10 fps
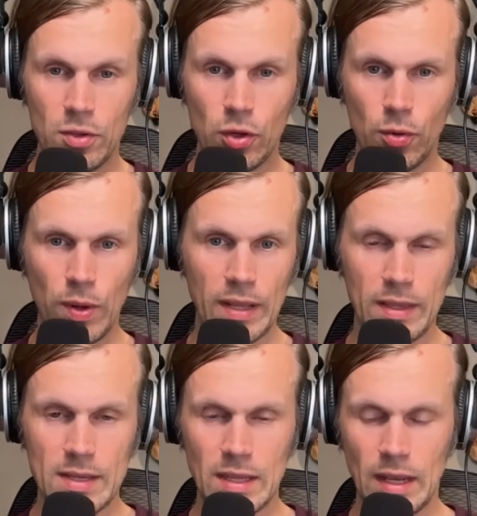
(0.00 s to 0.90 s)
to create
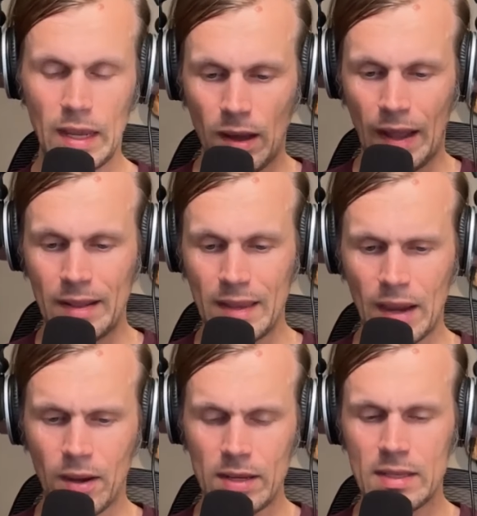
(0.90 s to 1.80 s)
this like
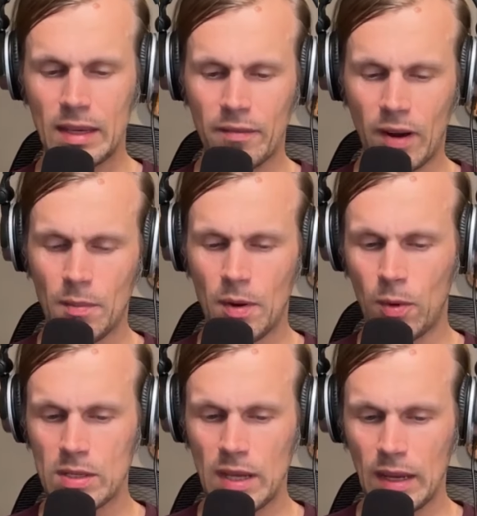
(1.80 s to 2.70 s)
antagonistic environment where
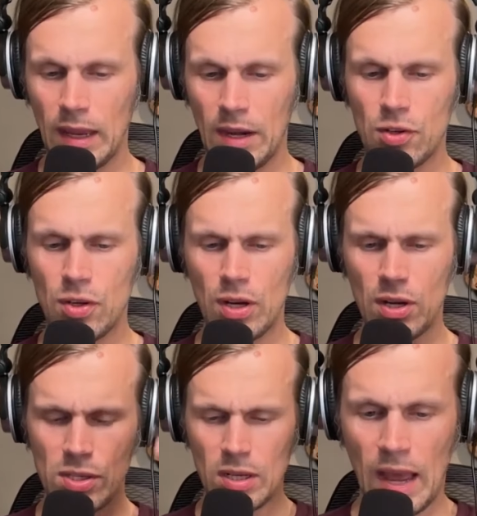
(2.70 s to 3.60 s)
it's like
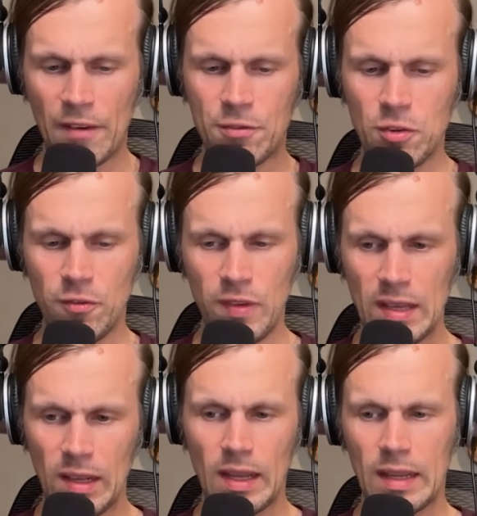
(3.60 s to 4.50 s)
engineers have to
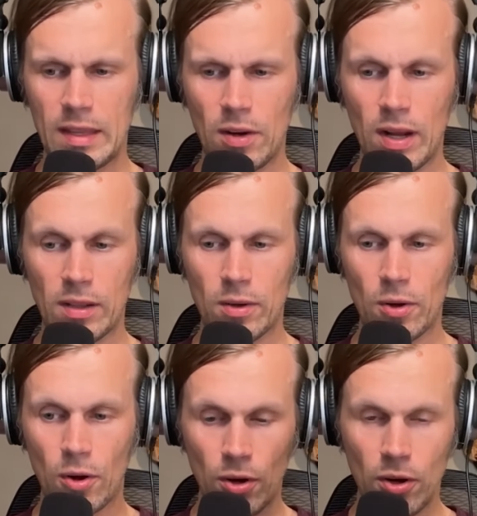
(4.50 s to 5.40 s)
feel like they're not
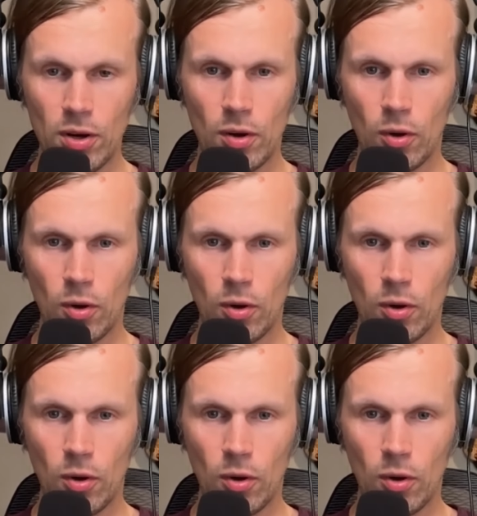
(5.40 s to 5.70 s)
heard,